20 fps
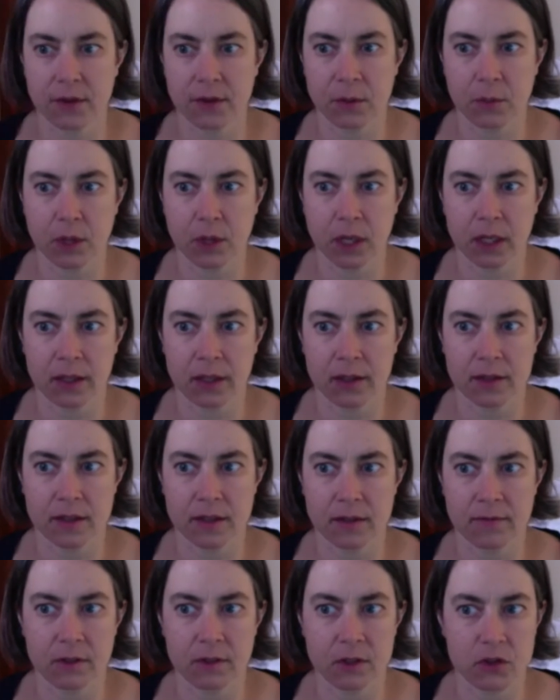products
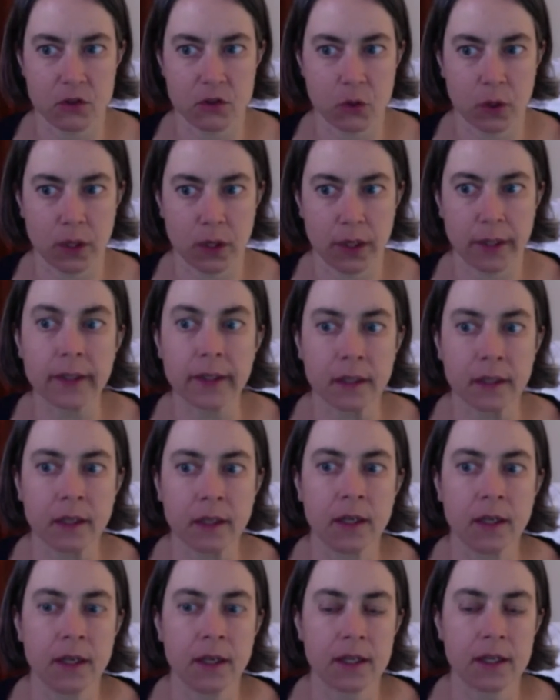inventory,
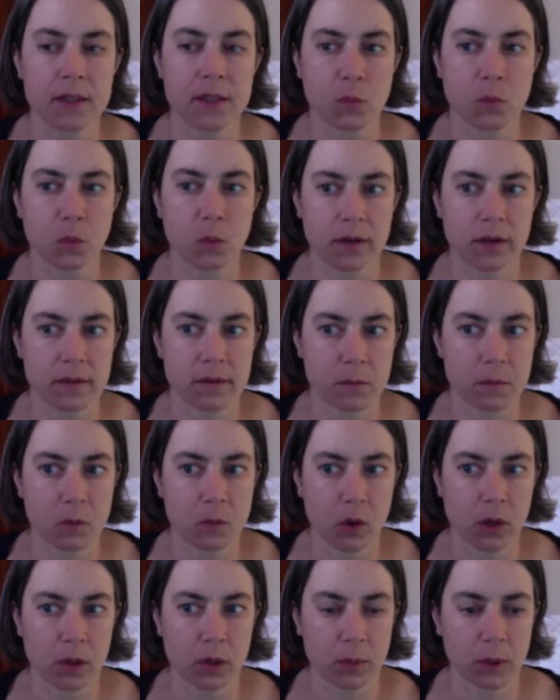one of the
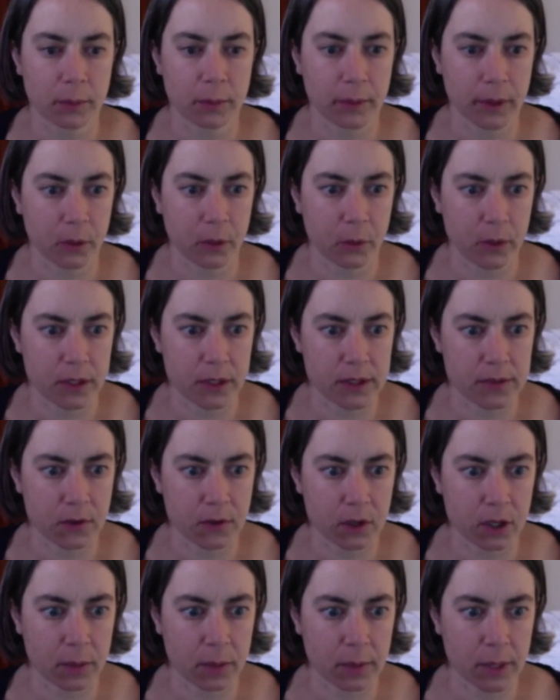more appropriate ones for
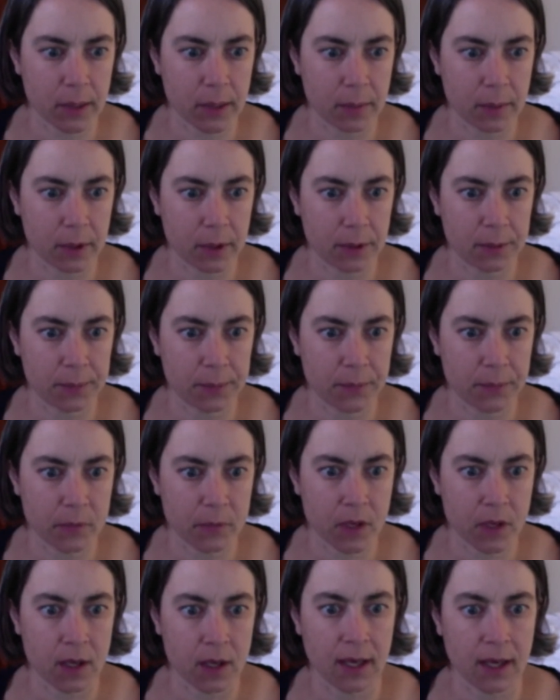our paper.
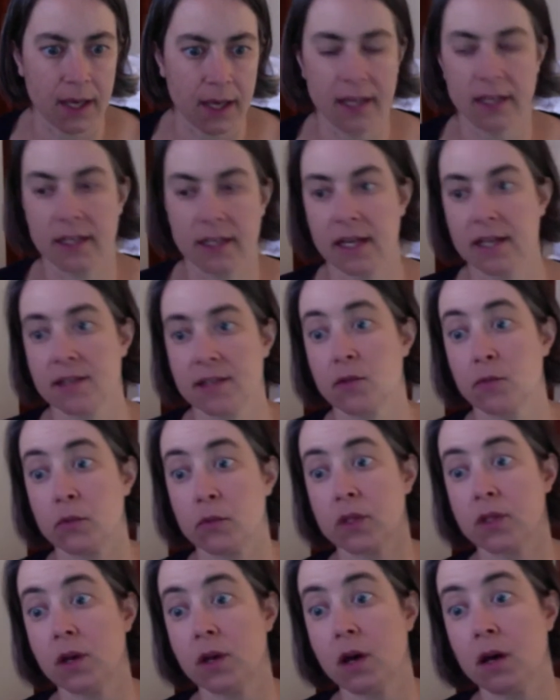And as a
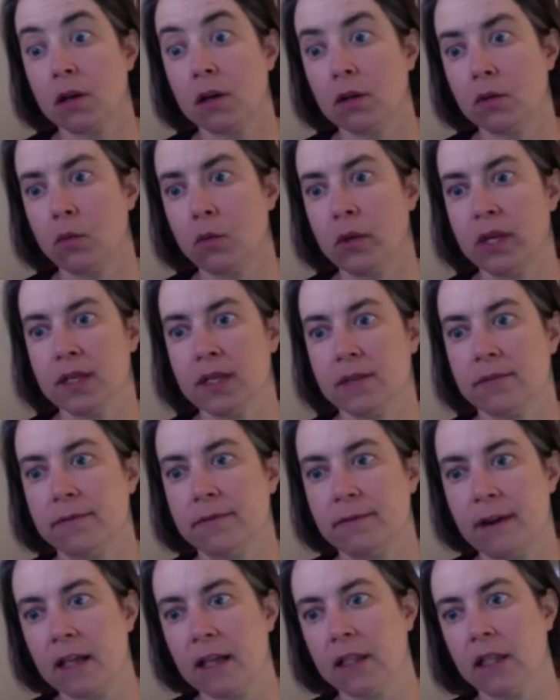result, we
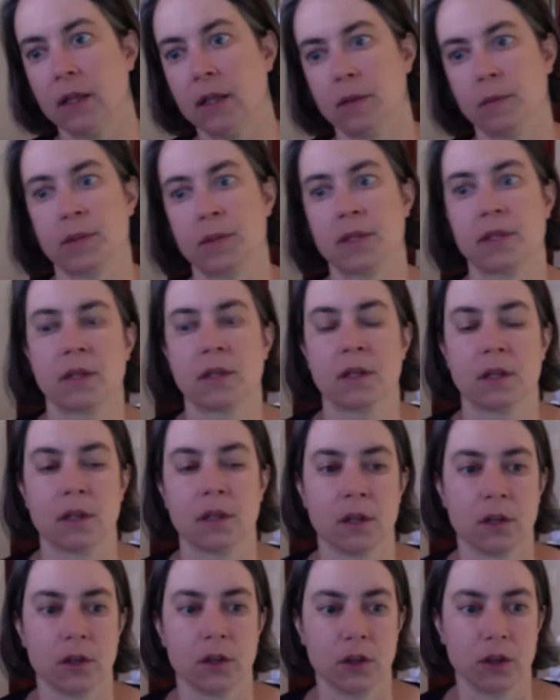developed,
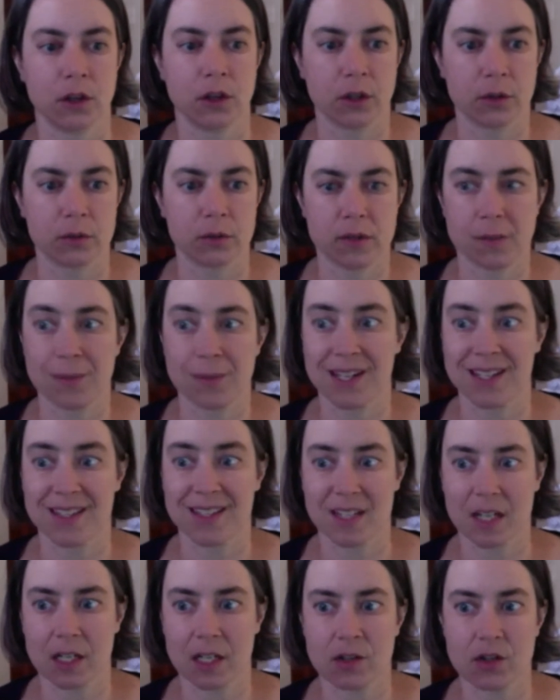some
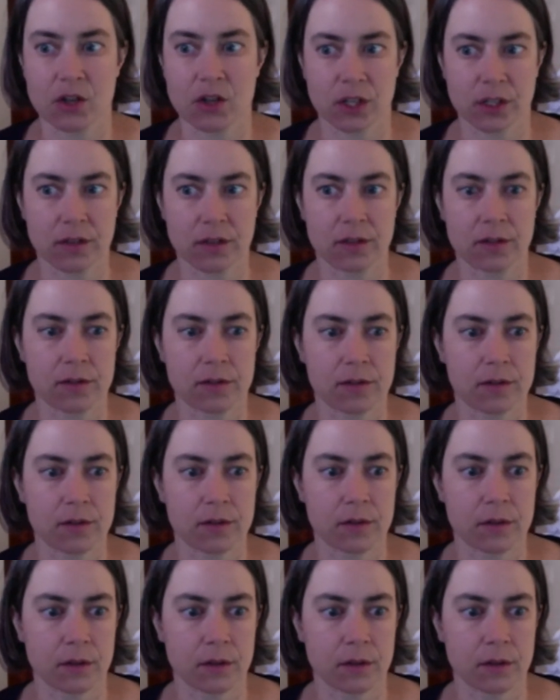extensions.